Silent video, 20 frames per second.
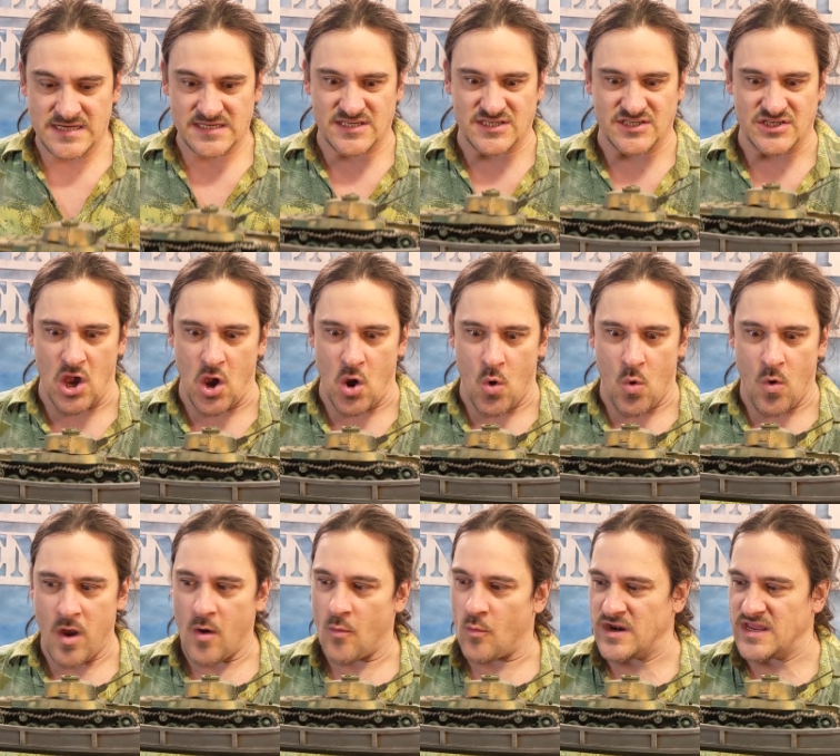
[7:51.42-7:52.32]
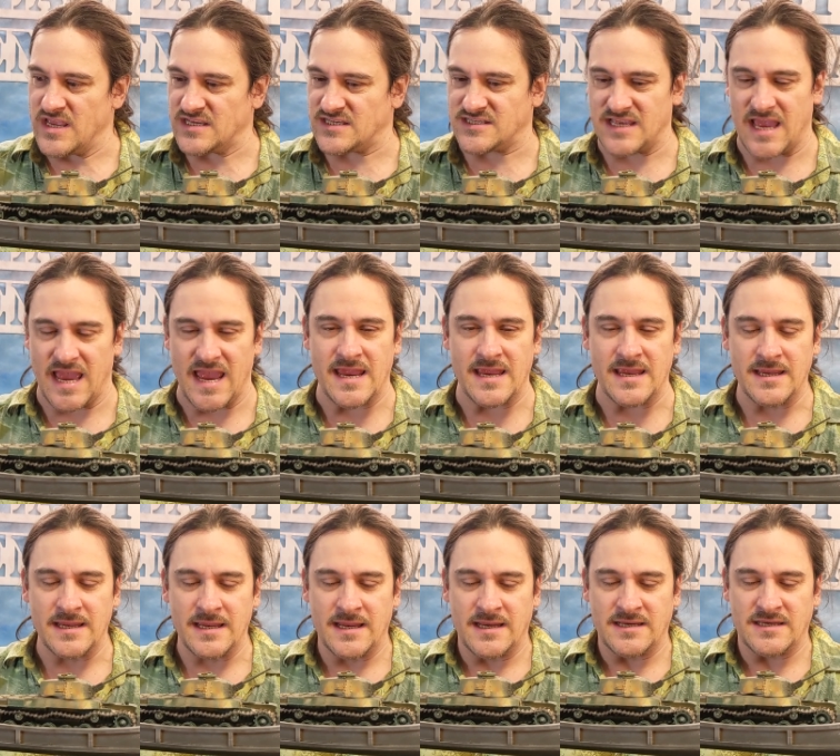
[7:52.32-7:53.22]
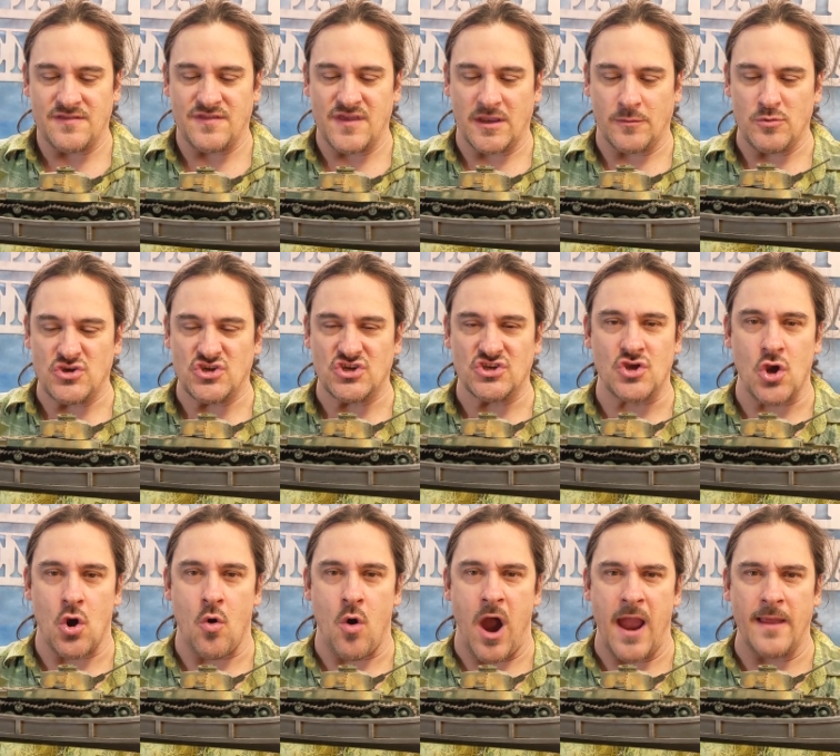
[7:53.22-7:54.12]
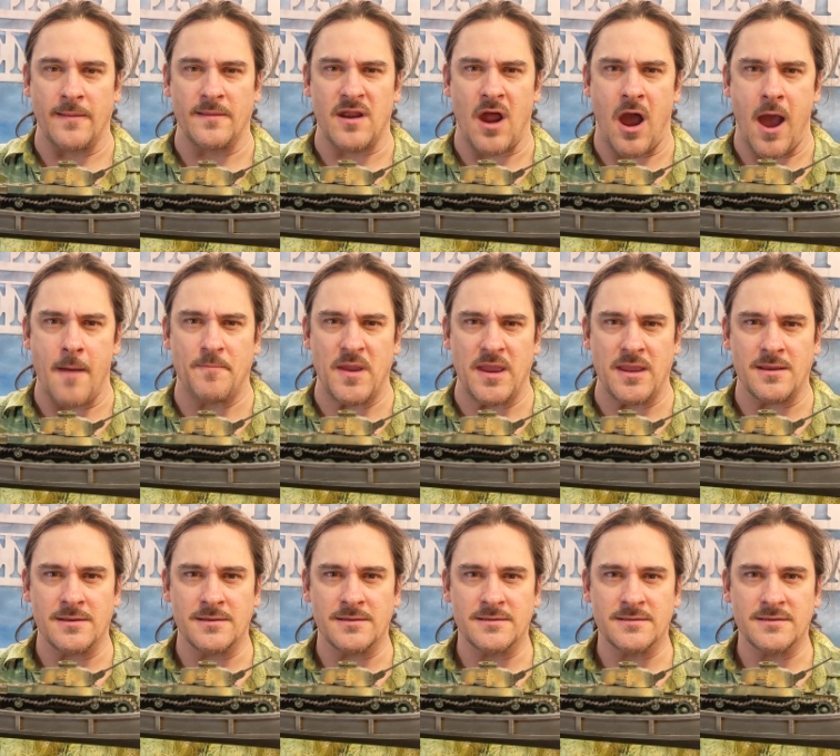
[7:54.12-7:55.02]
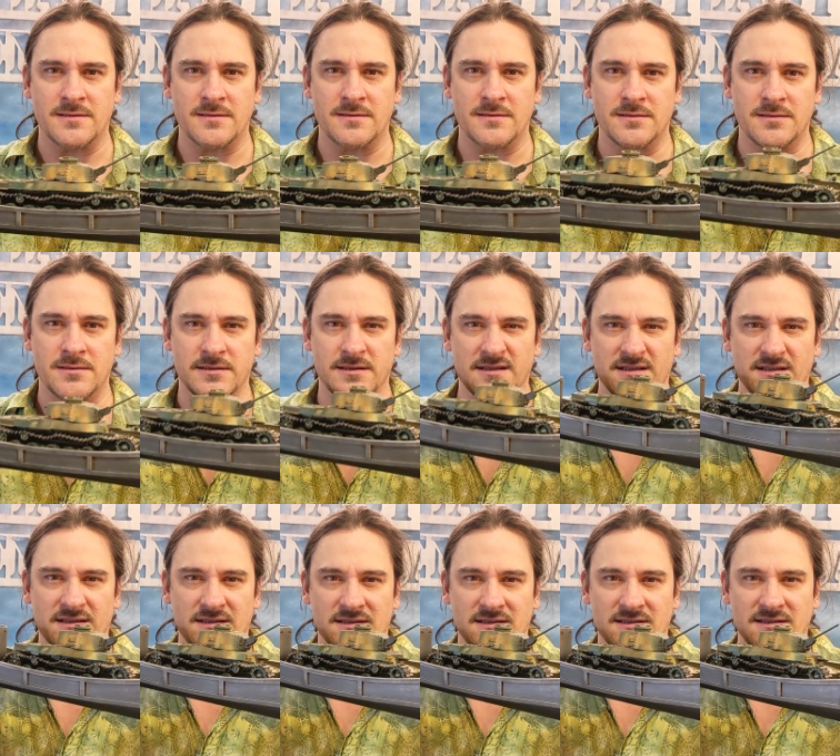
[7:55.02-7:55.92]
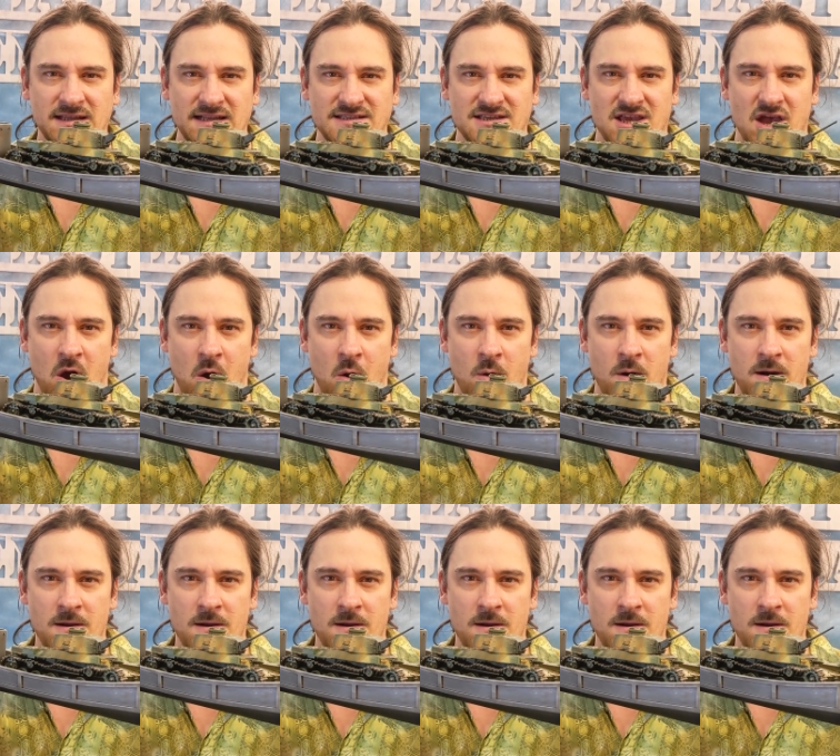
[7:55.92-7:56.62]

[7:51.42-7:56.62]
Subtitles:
So, what do you say? Do you think we should go island hopping? Let's go.